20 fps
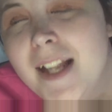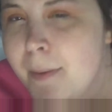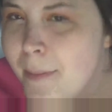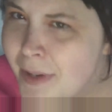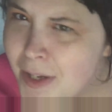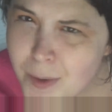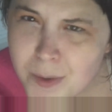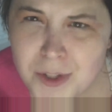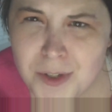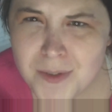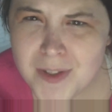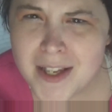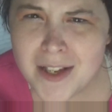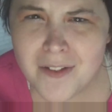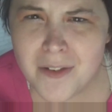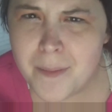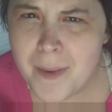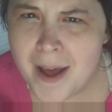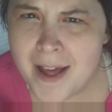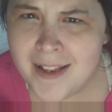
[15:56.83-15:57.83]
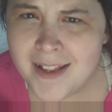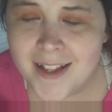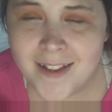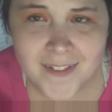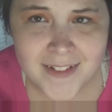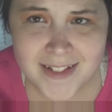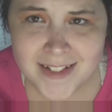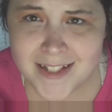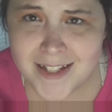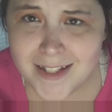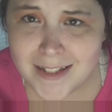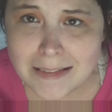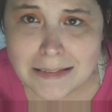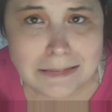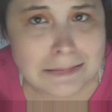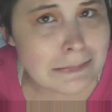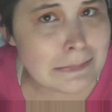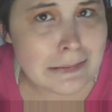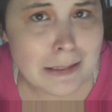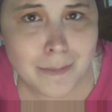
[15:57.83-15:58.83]
me know what you think of the palette and this look.
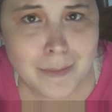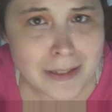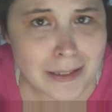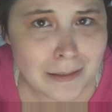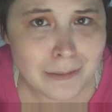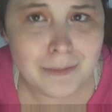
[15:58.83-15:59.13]
Let me know.